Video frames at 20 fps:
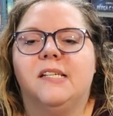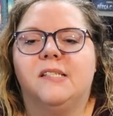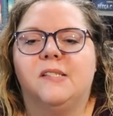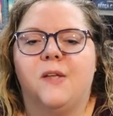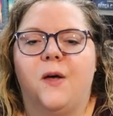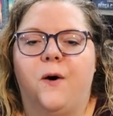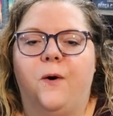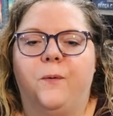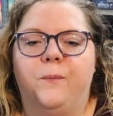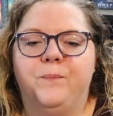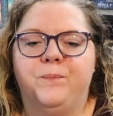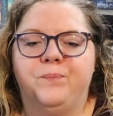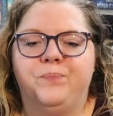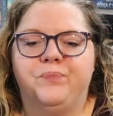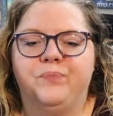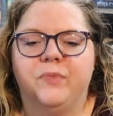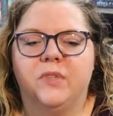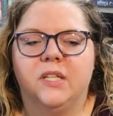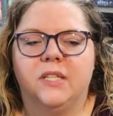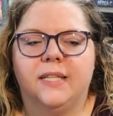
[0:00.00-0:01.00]
So
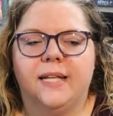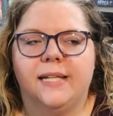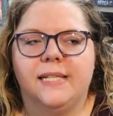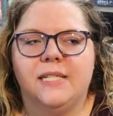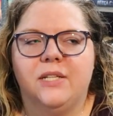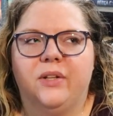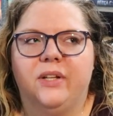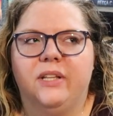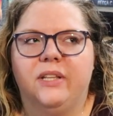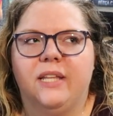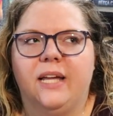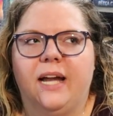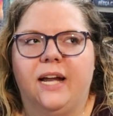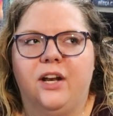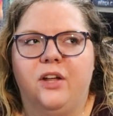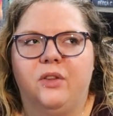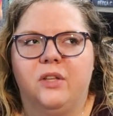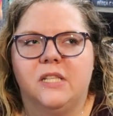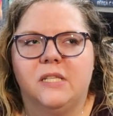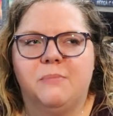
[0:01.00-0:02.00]
that's the only thing
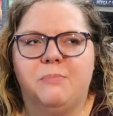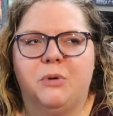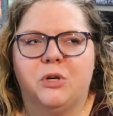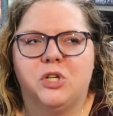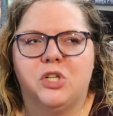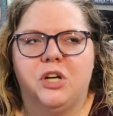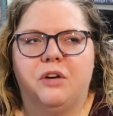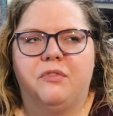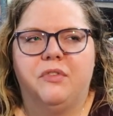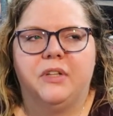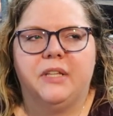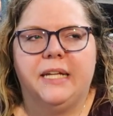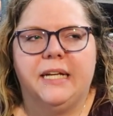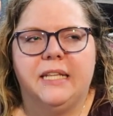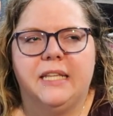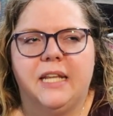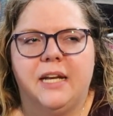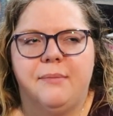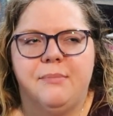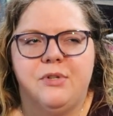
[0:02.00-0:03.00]
I know that's bookshelf
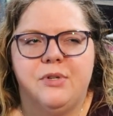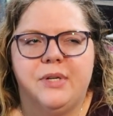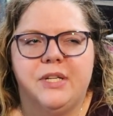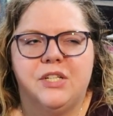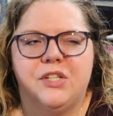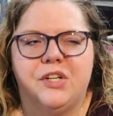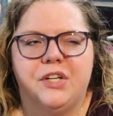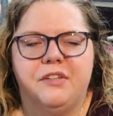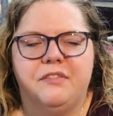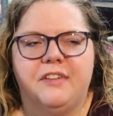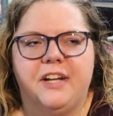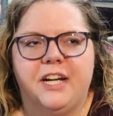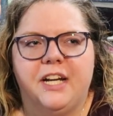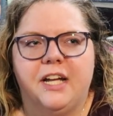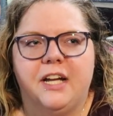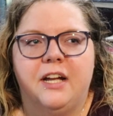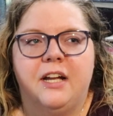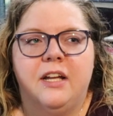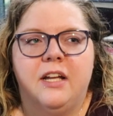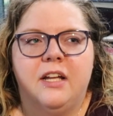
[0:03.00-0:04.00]
related that I'm doing during
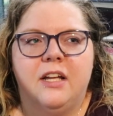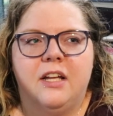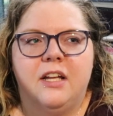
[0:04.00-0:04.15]
Veda.